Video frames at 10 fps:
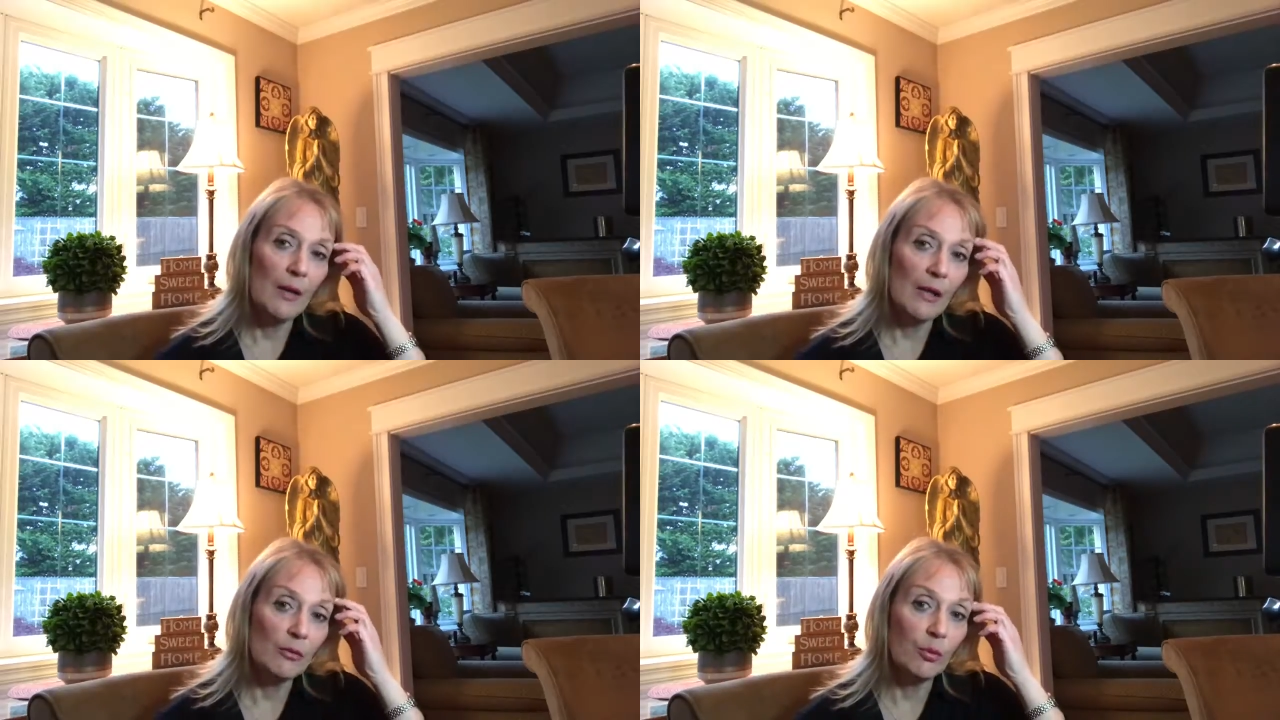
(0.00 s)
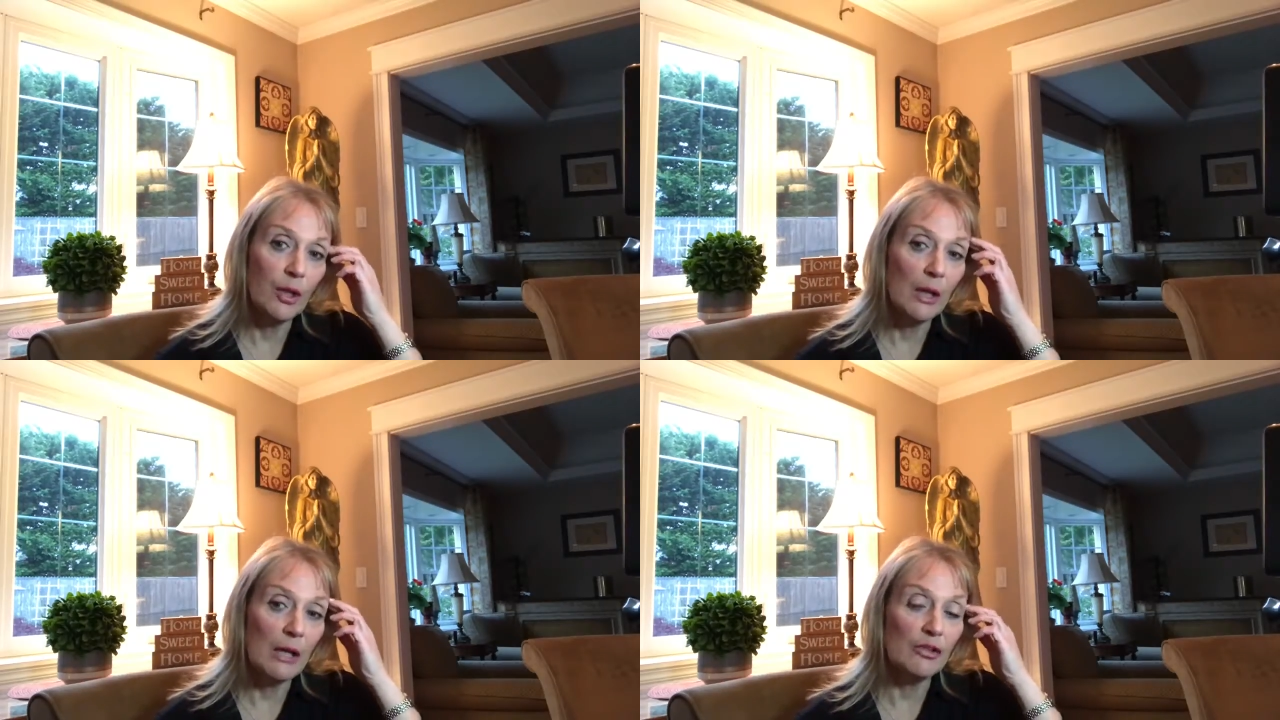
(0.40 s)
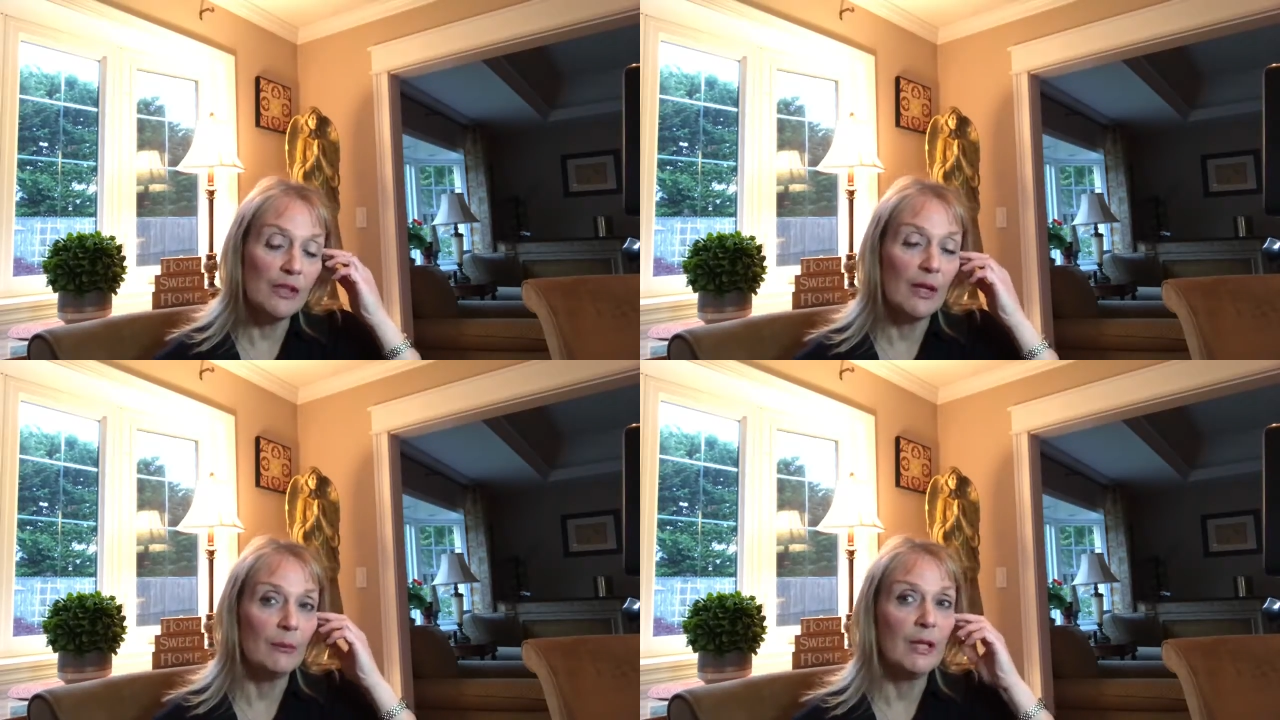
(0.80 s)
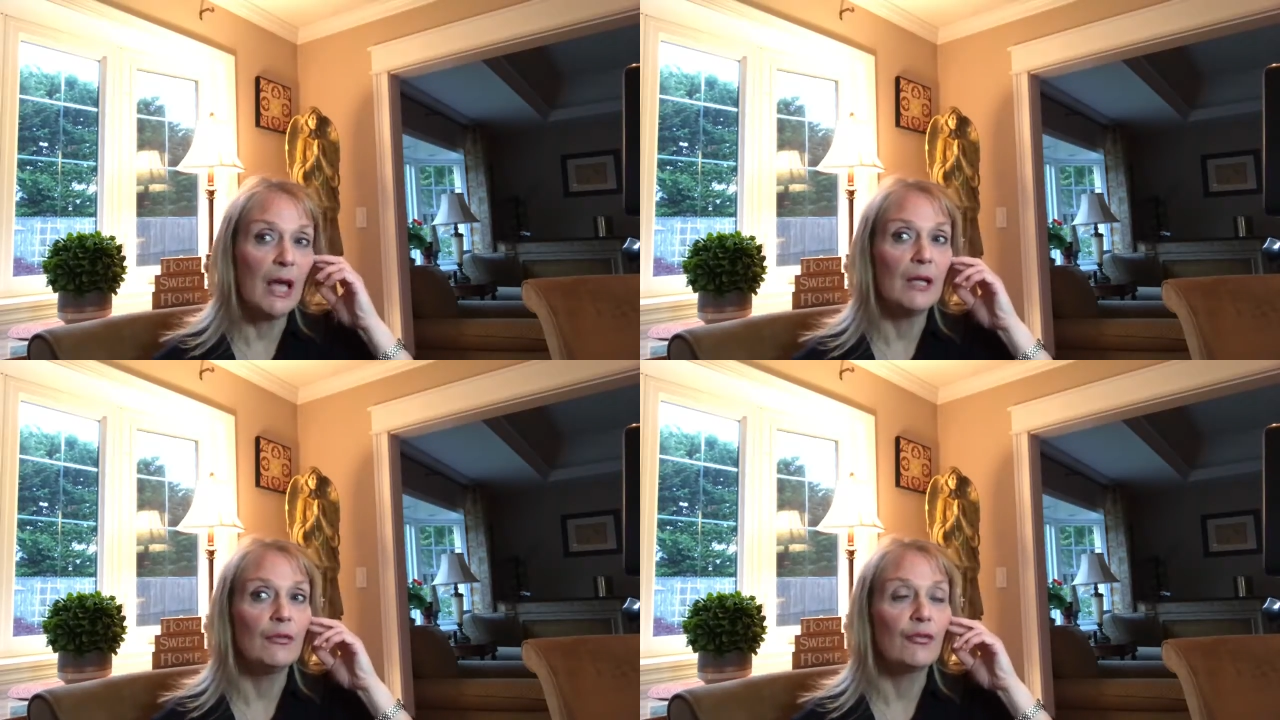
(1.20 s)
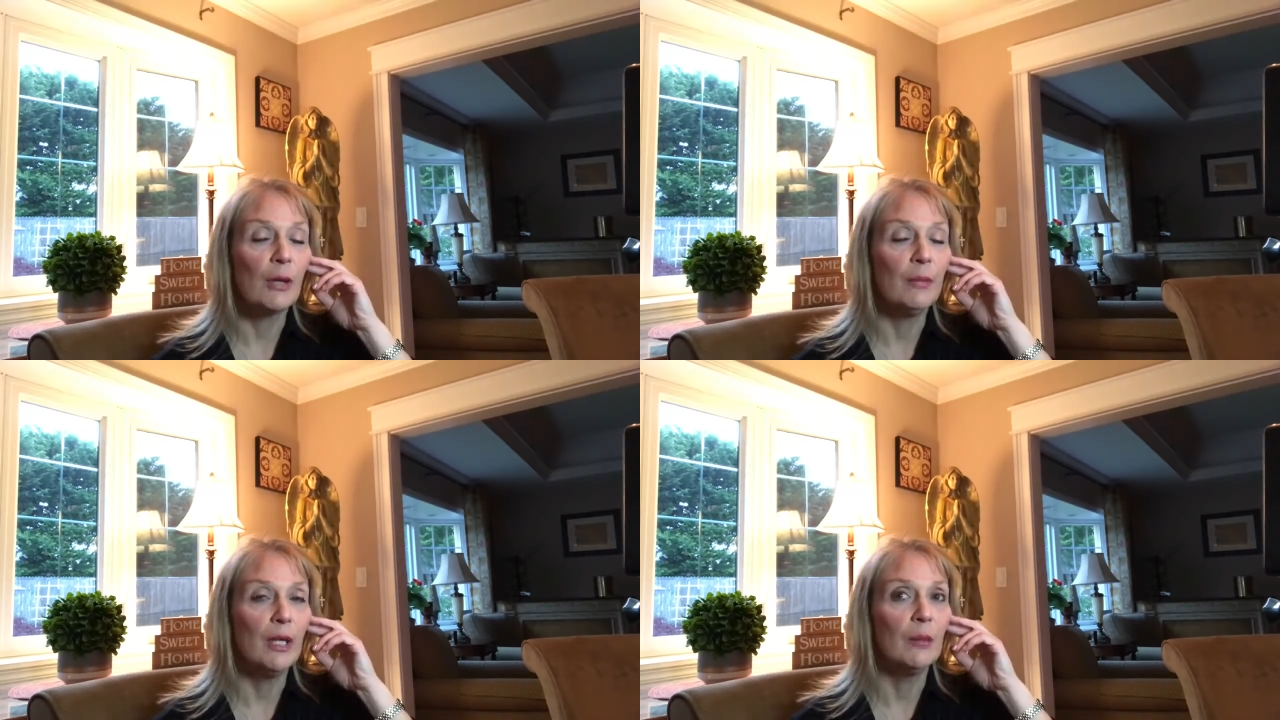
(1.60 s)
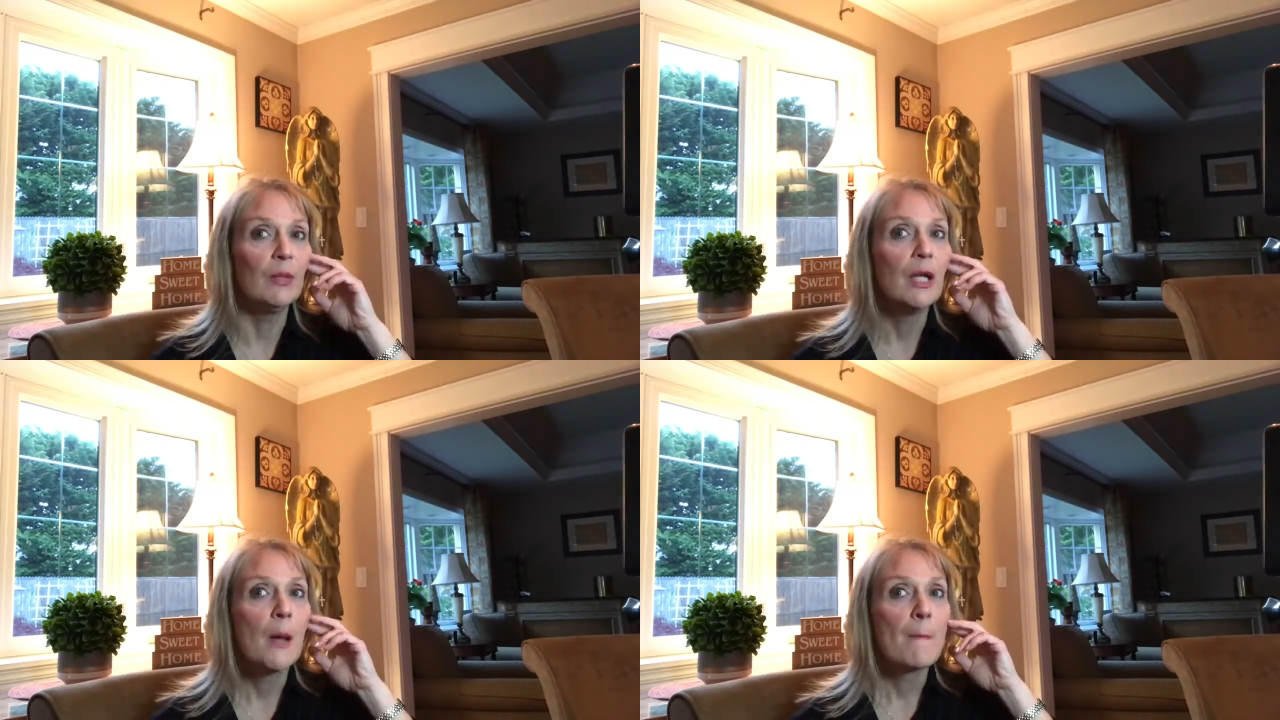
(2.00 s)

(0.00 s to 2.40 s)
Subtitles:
that's the energy that I'm getting from him.